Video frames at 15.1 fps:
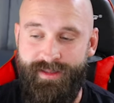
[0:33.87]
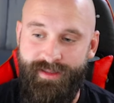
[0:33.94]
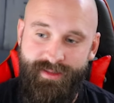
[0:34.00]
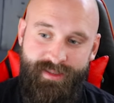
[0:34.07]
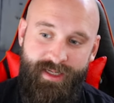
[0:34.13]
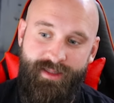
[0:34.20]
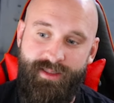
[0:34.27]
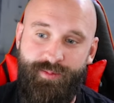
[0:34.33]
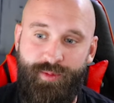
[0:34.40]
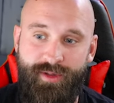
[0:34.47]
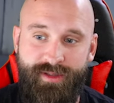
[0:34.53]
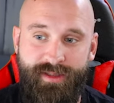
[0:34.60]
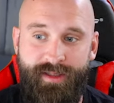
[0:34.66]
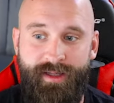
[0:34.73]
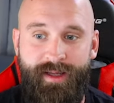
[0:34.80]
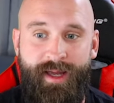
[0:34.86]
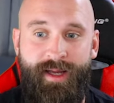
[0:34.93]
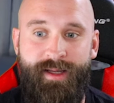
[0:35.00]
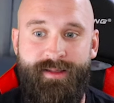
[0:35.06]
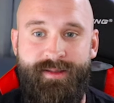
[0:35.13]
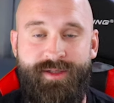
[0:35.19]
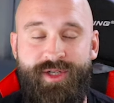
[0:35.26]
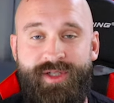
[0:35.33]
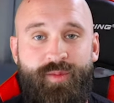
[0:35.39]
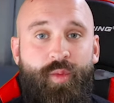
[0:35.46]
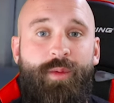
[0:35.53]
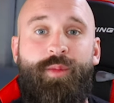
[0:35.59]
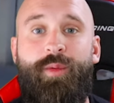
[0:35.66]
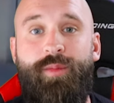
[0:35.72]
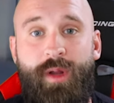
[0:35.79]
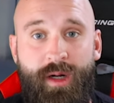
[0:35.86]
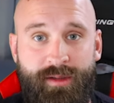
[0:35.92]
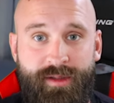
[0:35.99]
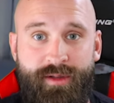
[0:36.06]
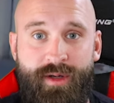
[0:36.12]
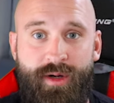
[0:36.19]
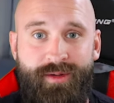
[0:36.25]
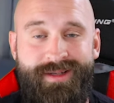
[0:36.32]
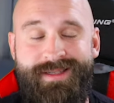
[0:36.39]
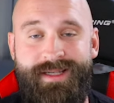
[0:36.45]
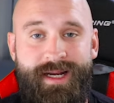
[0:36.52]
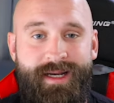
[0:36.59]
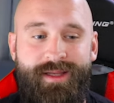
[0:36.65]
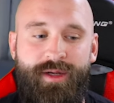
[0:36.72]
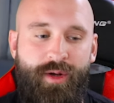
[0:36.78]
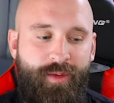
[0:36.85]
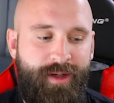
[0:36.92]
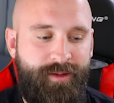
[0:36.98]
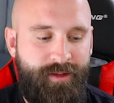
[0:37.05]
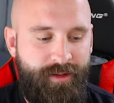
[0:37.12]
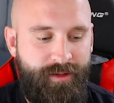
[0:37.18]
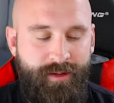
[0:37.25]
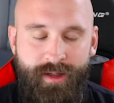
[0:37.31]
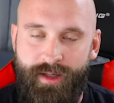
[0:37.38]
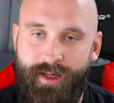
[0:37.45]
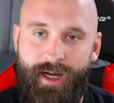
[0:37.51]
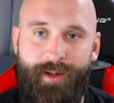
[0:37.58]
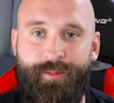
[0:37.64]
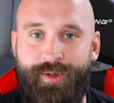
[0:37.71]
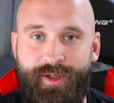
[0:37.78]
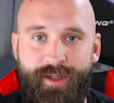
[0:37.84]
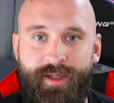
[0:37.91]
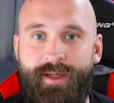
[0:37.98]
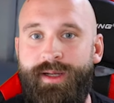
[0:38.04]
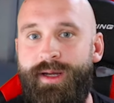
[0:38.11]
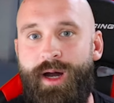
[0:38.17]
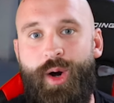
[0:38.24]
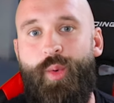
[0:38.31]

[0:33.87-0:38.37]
Let's say this person has just one more block to go, decided, you know what, dude, I'm good.